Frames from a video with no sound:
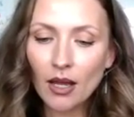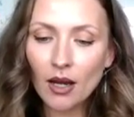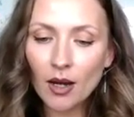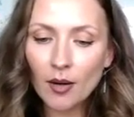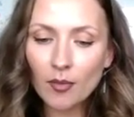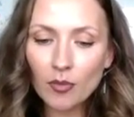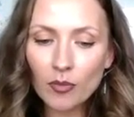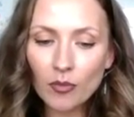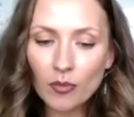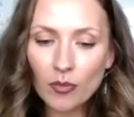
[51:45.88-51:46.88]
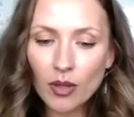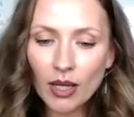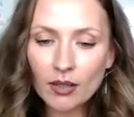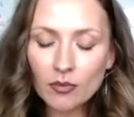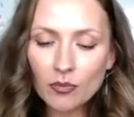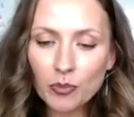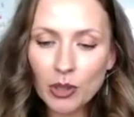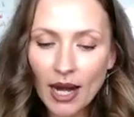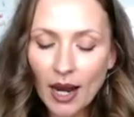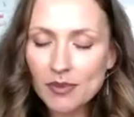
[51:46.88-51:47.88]
And
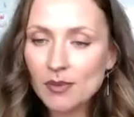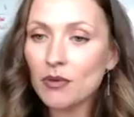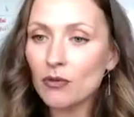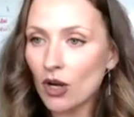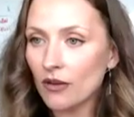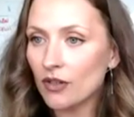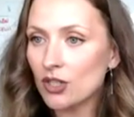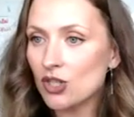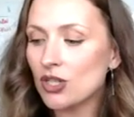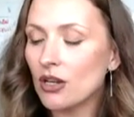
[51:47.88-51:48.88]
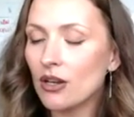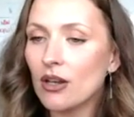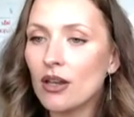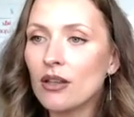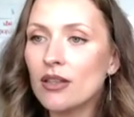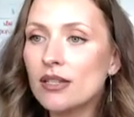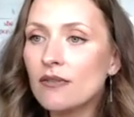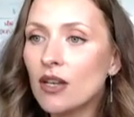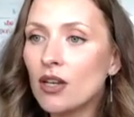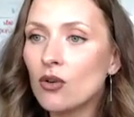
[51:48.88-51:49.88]
perhaps before I finish this
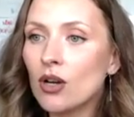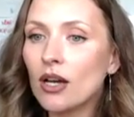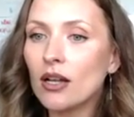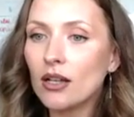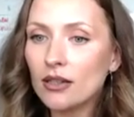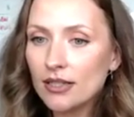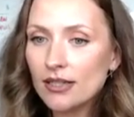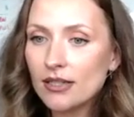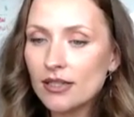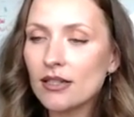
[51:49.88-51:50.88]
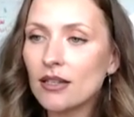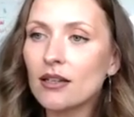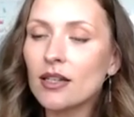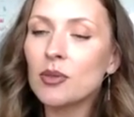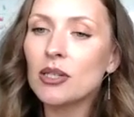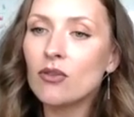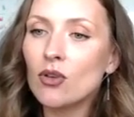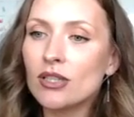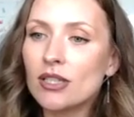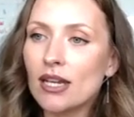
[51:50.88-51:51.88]
video, let me give
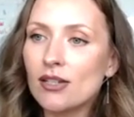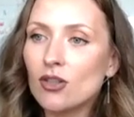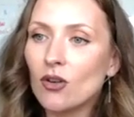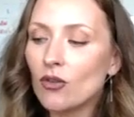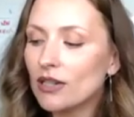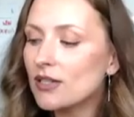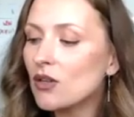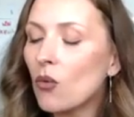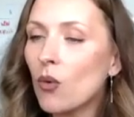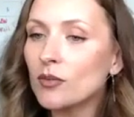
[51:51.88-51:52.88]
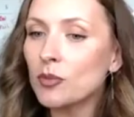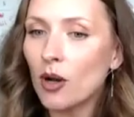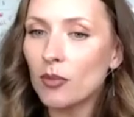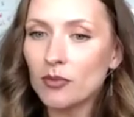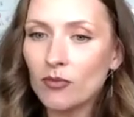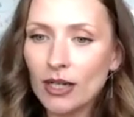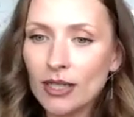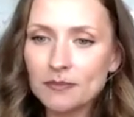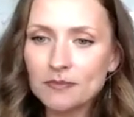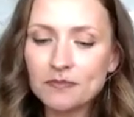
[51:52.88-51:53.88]
you a taste of at least one problem,
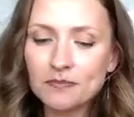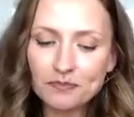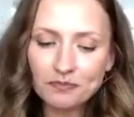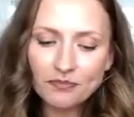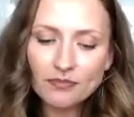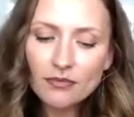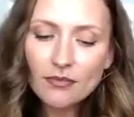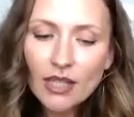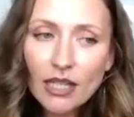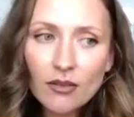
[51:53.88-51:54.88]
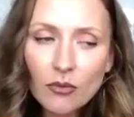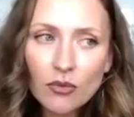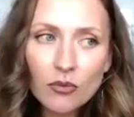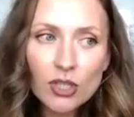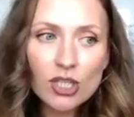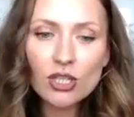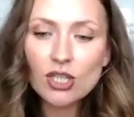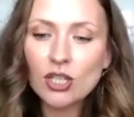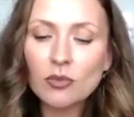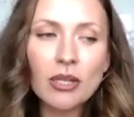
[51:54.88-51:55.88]
right? Which
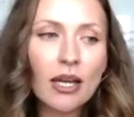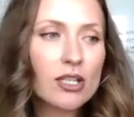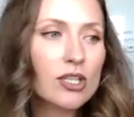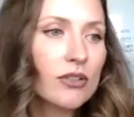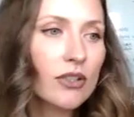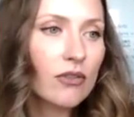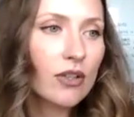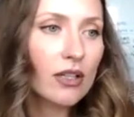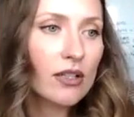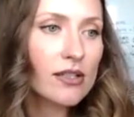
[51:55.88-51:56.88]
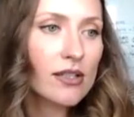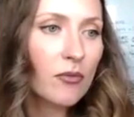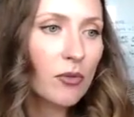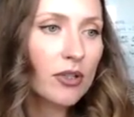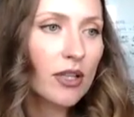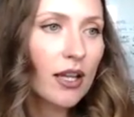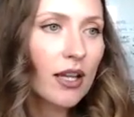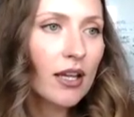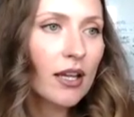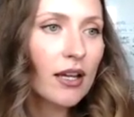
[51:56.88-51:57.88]
shall be actually somewhat,
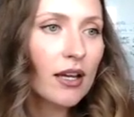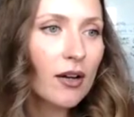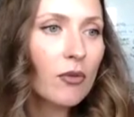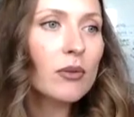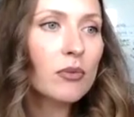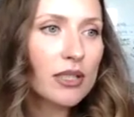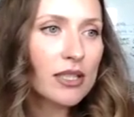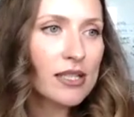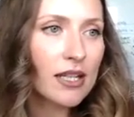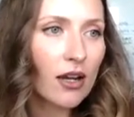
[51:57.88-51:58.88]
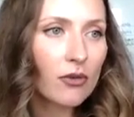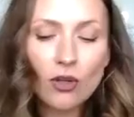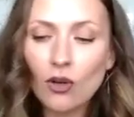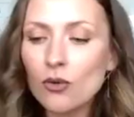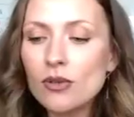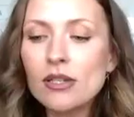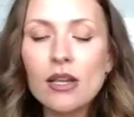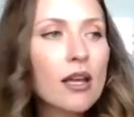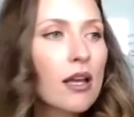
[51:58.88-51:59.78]
well, let's see how it goes.